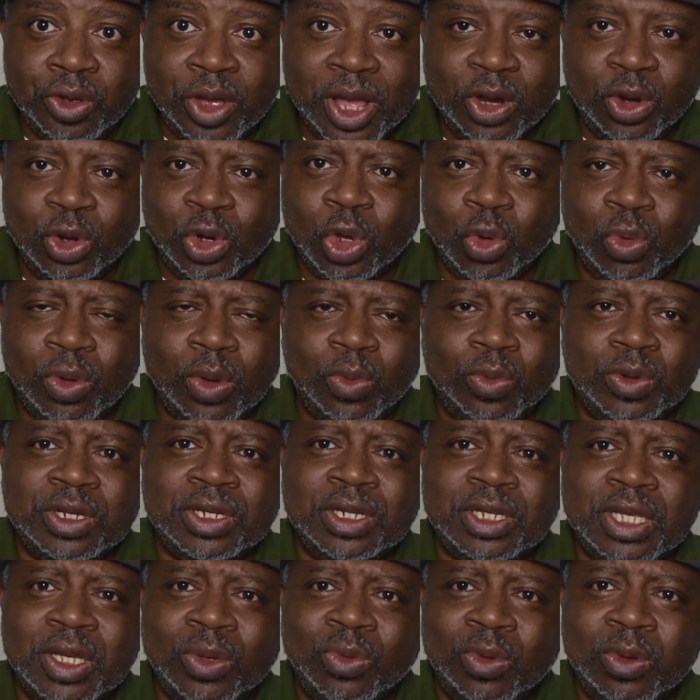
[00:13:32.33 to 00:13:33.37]
I don't know what we
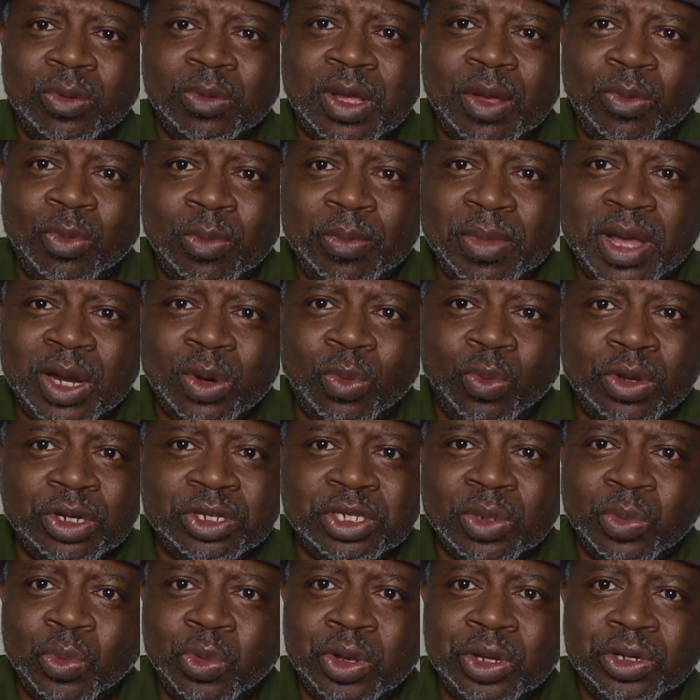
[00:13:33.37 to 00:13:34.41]
did. We might have went
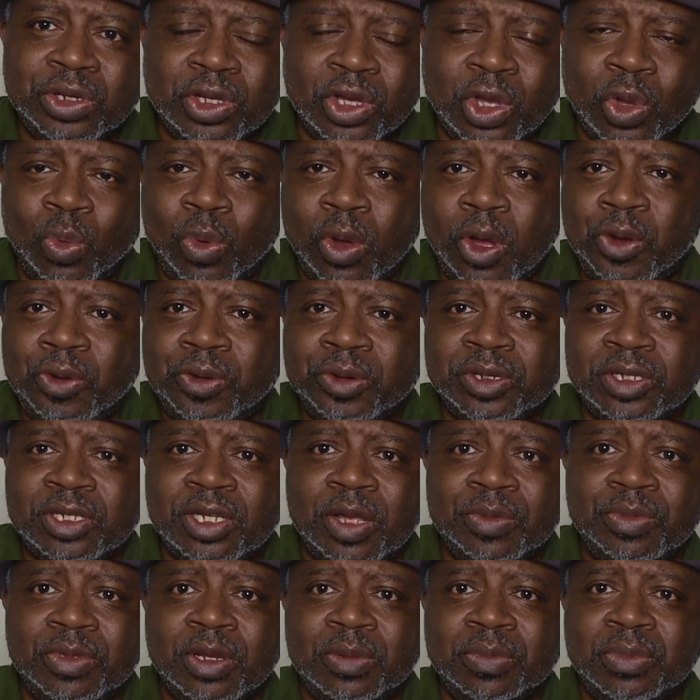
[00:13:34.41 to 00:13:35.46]
somewhere and took a walk or
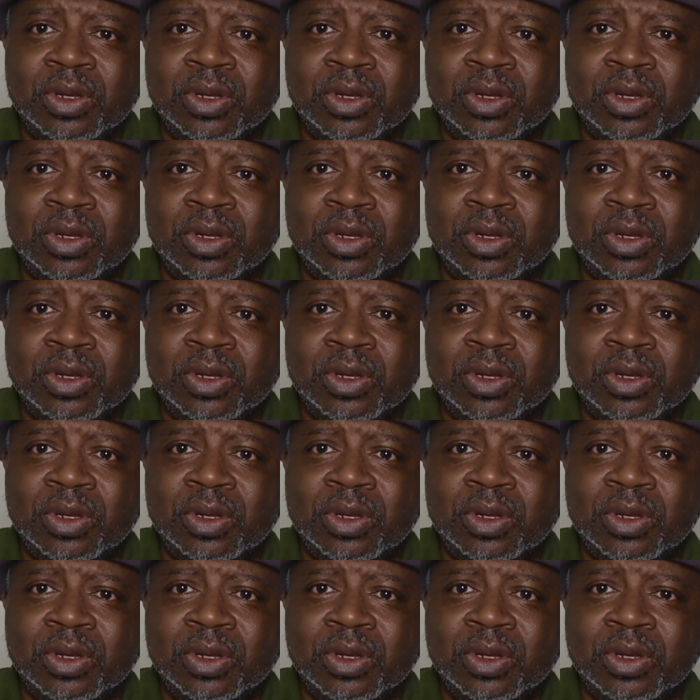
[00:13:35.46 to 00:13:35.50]
something.